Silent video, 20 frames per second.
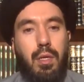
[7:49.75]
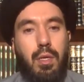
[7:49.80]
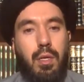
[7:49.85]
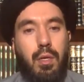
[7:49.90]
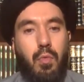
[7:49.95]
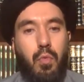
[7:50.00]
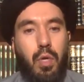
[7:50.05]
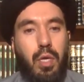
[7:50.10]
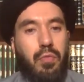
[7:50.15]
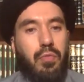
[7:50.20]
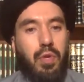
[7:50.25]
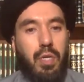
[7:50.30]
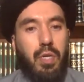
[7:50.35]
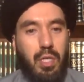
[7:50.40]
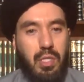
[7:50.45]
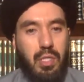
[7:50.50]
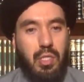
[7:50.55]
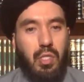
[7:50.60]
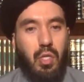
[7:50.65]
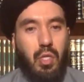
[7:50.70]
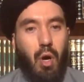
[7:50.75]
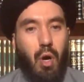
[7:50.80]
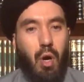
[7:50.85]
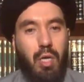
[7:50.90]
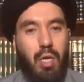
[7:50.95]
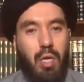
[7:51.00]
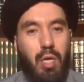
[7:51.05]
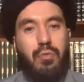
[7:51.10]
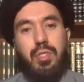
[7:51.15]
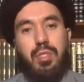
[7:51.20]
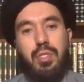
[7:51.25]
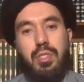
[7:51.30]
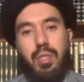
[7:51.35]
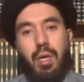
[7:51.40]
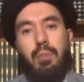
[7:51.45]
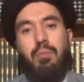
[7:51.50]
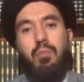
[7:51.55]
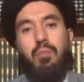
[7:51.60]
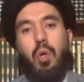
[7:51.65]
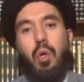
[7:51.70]
Whenever it's hard for
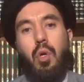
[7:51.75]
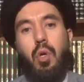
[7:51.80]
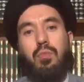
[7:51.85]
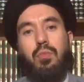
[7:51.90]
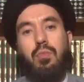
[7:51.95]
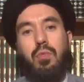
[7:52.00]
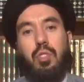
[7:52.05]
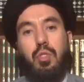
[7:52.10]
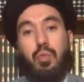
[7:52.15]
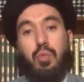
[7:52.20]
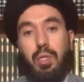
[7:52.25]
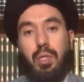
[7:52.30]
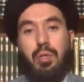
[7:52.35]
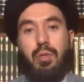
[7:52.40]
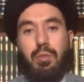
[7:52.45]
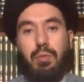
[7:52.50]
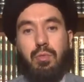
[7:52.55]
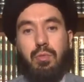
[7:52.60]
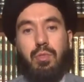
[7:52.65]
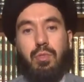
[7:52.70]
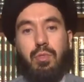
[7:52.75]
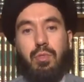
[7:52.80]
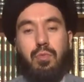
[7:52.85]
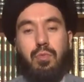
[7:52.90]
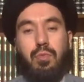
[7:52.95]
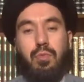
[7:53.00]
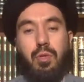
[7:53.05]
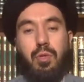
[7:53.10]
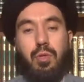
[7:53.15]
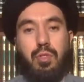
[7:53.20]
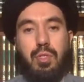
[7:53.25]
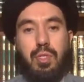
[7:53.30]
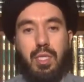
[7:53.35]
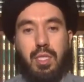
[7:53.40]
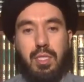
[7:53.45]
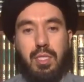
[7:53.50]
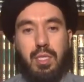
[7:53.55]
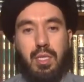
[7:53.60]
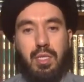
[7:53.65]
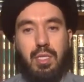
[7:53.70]
someone, which we're going to
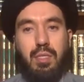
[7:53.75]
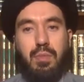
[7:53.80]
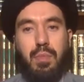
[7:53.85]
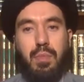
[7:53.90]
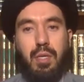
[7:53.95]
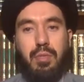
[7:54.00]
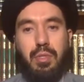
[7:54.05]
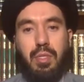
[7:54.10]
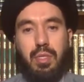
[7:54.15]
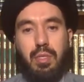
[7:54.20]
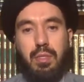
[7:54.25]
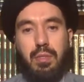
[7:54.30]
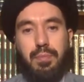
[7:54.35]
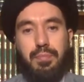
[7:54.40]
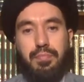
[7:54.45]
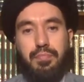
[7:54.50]
discuss about it,